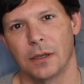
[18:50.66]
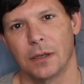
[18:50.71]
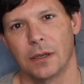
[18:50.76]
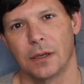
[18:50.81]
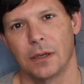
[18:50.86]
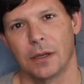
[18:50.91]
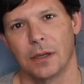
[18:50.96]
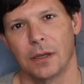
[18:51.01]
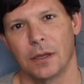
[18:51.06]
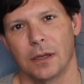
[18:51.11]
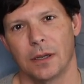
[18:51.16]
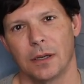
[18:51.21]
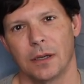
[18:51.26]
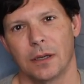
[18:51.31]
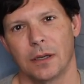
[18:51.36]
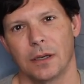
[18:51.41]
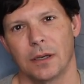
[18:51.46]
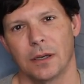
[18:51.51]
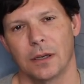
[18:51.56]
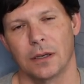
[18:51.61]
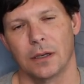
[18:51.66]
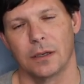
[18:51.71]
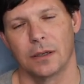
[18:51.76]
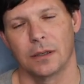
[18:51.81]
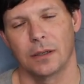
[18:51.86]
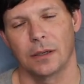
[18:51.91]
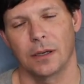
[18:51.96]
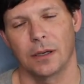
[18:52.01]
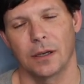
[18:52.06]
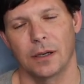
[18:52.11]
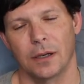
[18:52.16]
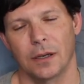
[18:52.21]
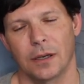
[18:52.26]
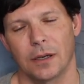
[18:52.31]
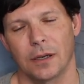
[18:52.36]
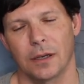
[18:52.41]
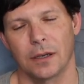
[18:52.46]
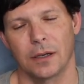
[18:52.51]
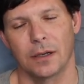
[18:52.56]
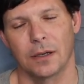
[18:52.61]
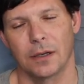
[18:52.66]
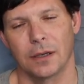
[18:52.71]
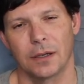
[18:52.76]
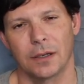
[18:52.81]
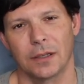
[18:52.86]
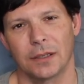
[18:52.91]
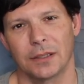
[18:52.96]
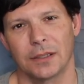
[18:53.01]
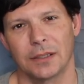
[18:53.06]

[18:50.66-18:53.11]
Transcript: The person shown says nothing.